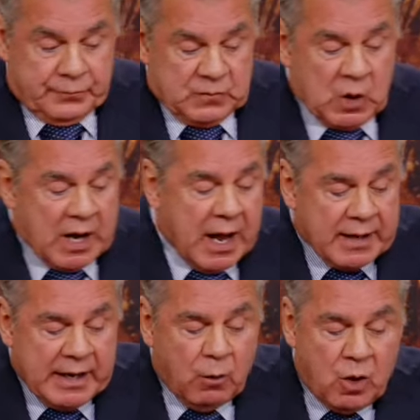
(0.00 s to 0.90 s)
So I, I
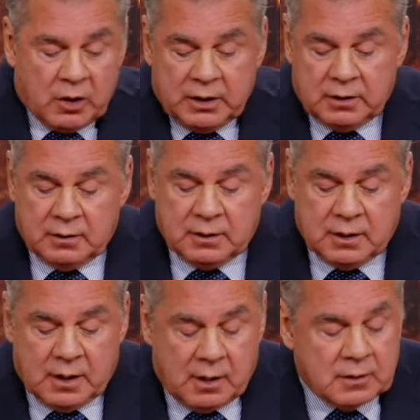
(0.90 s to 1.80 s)
can't walk in
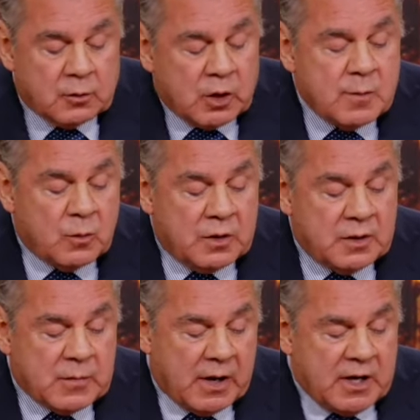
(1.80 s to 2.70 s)
uh, agreement with
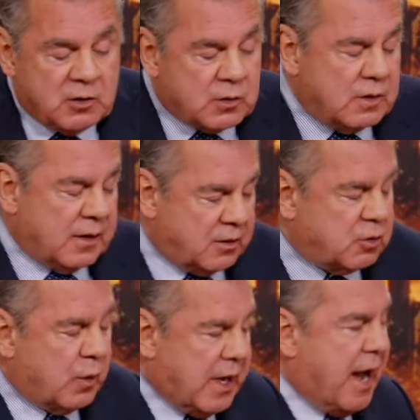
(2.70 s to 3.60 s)
him. Now, he's, this is
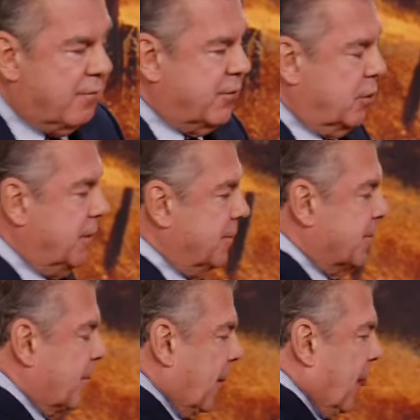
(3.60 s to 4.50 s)
the way I view it.
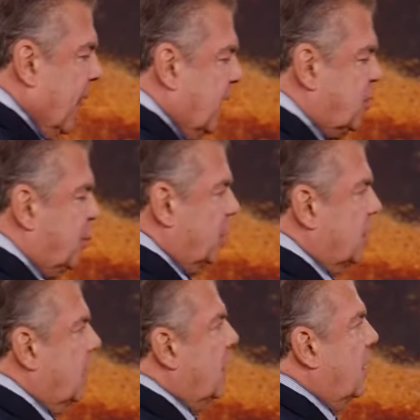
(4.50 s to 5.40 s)
He's
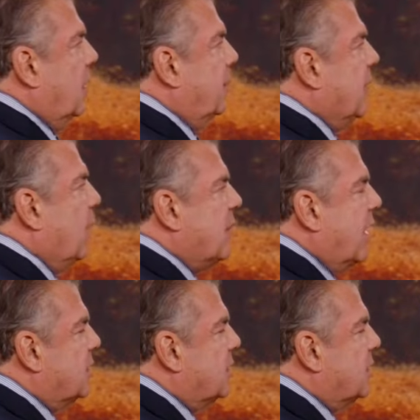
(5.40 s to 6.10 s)
put, um, I'm not a